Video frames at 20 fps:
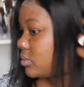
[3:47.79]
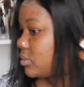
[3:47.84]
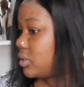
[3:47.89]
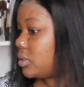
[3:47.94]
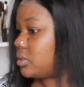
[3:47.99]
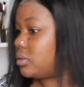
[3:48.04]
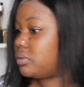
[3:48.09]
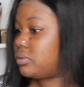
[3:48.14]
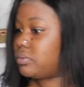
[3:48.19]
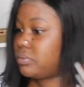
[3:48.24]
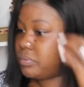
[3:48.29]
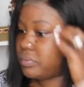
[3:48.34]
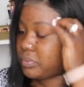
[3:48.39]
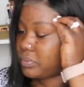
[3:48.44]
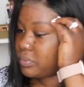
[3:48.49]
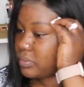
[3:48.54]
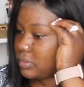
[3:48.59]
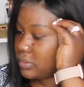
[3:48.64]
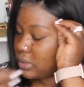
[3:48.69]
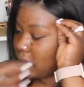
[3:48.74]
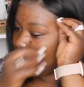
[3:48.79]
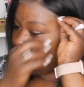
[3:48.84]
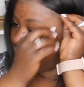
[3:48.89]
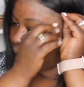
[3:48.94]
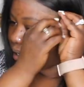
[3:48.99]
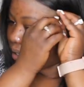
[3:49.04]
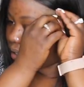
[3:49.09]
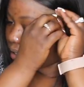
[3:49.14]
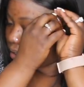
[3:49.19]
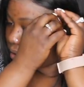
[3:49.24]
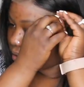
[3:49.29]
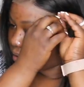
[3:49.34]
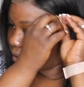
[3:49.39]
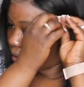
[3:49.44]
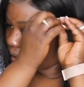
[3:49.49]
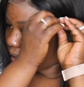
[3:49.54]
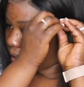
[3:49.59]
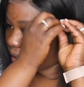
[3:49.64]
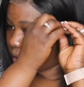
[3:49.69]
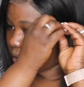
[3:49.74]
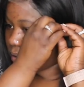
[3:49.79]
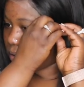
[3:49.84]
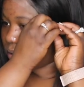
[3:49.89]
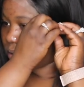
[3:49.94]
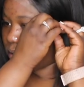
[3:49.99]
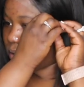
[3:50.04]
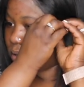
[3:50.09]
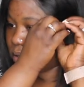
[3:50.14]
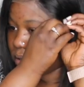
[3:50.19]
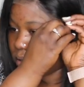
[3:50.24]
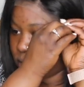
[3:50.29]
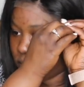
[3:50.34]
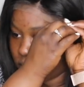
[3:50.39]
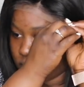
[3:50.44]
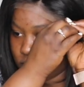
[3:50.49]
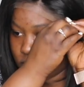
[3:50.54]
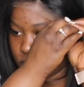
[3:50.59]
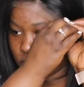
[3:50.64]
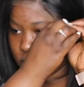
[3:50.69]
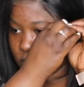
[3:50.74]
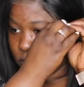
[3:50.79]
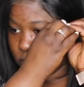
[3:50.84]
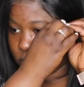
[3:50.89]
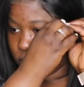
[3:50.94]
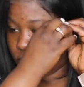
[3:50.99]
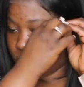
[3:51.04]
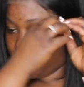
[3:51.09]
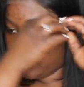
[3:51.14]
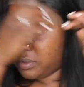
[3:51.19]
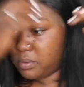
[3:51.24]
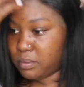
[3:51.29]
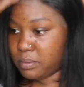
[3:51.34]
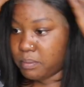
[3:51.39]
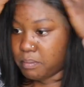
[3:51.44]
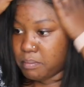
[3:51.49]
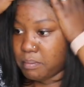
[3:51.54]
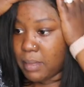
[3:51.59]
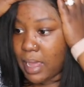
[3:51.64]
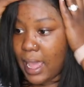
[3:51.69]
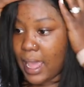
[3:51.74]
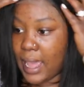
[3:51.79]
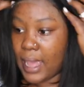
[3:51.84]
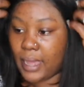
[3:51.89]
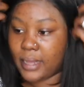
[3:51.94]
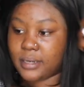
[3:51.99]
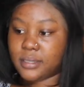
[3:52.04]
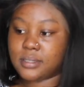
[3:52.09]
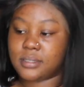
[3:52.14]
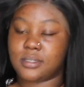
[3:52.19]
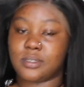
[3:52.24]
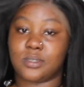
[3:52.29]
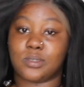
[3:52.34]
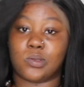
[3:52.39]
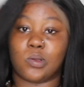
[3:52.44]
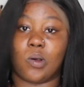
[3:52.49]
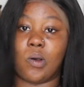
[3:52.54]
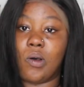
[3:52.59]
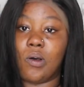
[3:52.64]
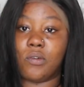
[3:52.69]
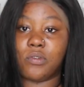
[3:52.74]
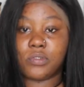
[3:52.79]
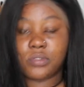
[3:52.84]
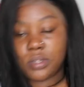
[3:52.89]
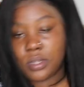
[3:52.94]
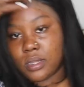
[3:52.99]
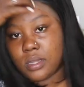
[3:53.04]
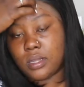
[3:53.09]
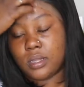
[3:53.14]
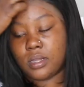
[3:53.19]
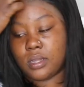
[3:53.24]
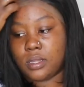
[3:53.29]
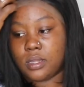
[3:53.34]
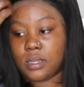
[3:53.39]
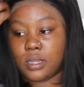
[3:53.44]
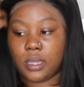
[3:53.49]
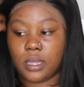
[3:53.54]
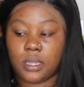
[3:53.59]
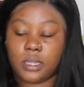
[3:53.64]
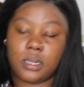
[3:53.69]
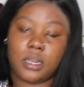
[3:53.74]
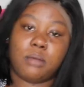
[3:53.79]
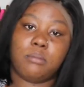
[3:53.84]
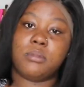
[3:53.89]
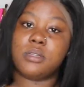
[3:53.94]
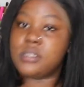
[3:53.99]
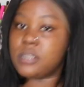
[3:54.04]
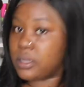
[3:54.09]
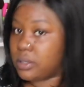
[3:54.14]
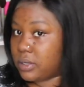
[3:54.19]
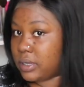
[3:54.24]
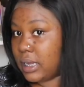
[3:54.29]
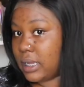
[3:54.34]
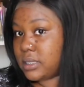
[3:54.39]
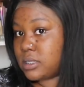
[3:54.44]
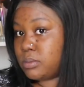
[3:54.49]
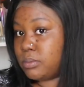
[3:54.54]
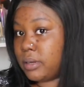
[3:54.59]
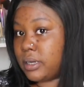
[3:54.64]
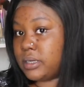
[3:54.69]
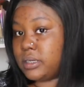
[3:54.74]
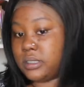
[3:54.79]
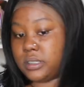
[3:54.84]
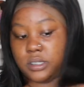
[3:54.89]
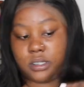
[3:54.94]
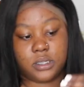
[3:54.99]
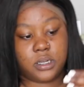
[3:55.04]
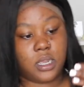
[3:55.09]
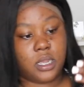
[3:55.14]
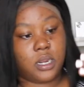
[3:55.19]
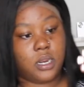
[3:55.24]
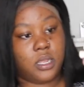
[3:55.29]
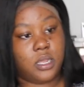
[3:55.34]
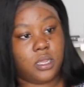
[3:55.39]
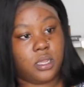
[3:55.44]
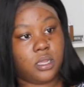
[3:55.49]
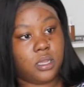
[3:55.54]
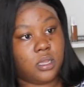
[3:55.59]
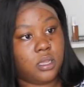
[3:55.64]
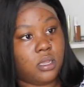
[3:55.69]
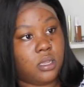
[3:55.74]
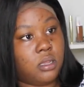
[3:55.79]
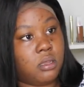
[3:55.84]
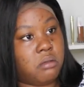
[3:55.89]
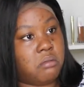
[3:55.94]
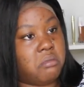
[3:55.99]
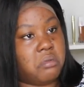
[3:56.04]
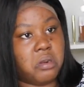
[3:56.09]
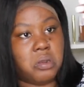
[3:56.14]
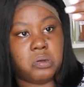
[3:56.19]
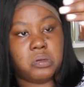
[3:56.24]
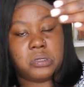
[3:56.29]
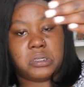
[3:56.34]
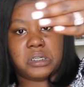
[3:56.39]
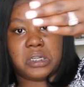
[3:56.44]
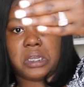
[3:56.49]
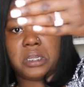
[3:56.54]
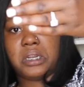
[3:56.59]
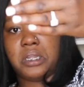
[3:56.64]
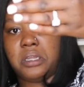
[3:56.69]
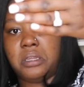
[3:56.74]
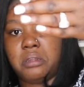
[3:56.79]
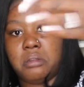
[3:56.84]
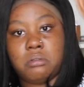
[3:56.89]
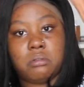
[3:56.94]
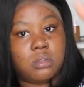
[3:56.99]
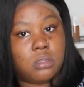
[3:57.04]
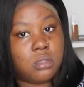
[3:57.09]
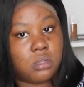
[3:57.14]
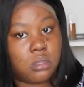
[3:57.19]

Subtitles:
You know, I like the hair, and it feel mad soft. And let me tell you guys about the shedding. No shedding.